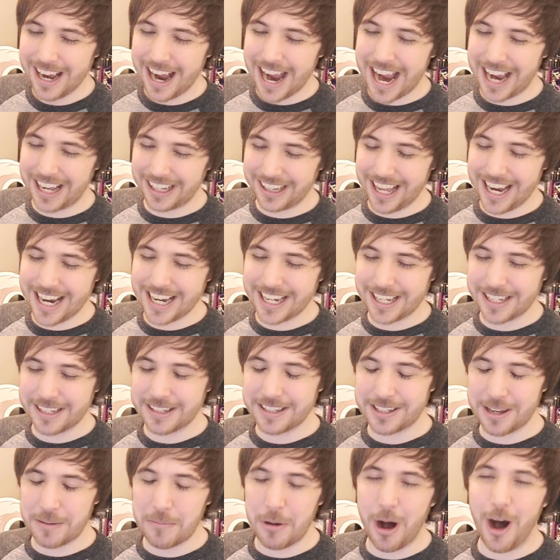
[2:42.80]
I like it.
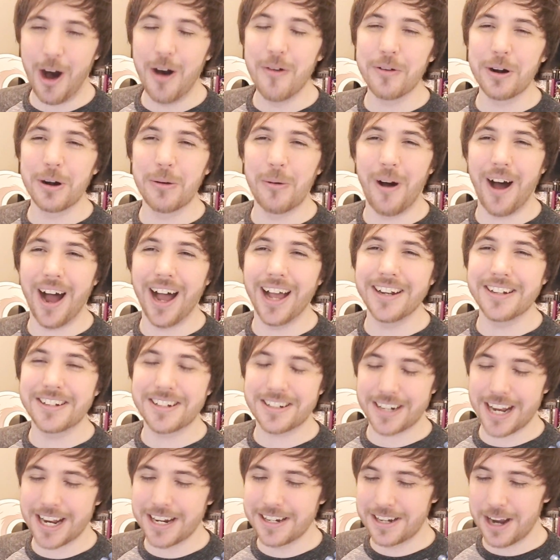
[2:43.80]
Some
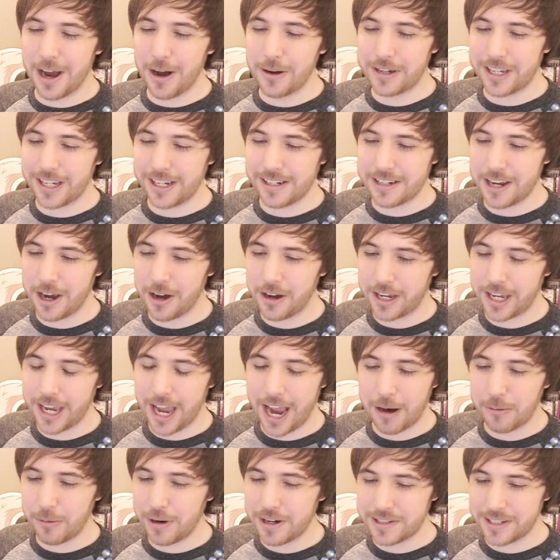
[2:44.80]
Overwatch and Doki Doki.
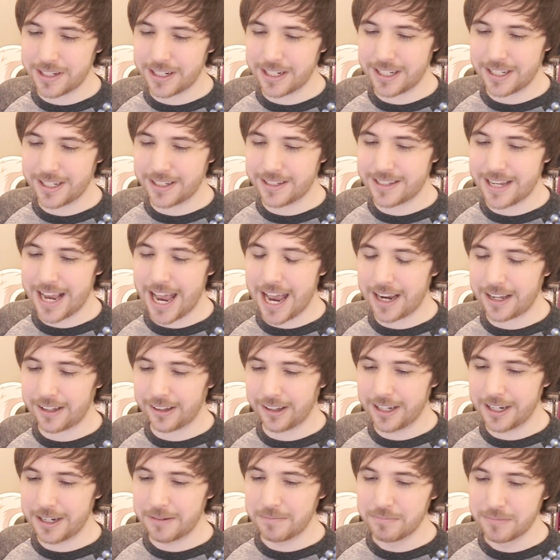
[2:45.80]
I wasn't
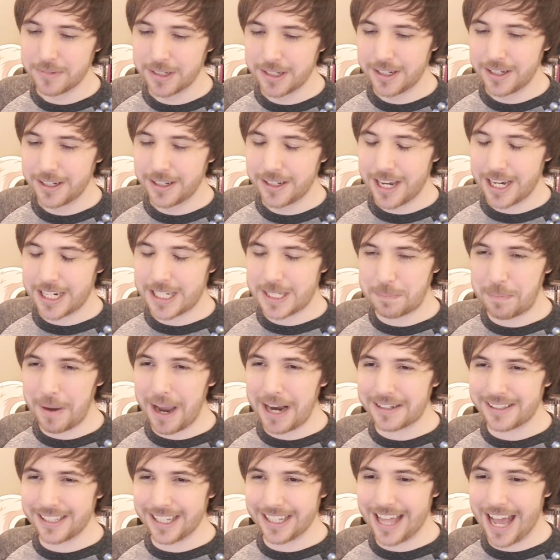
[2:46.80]
exactly
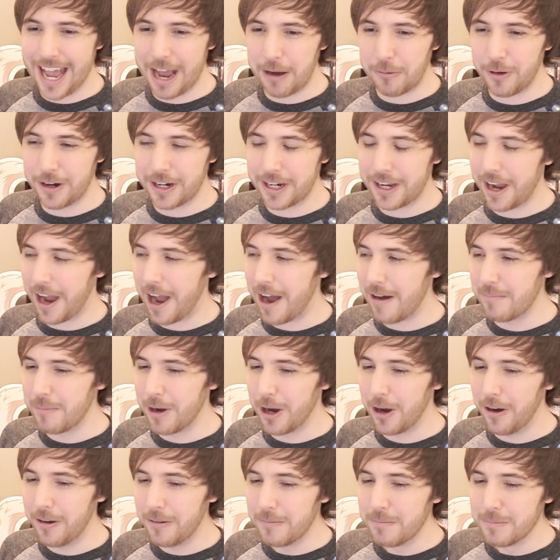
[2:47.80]
expecting that one
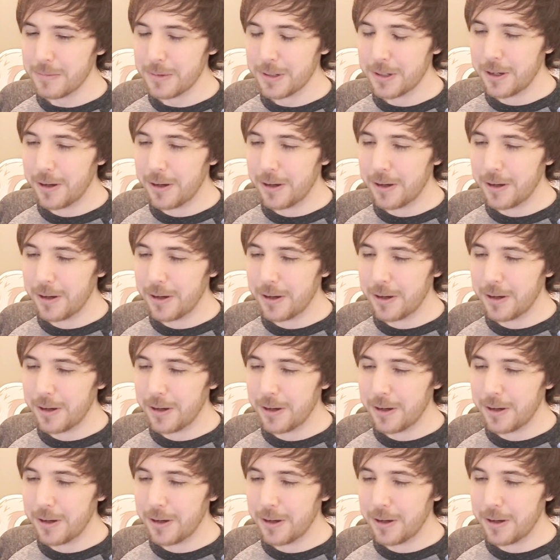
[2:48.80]
combo,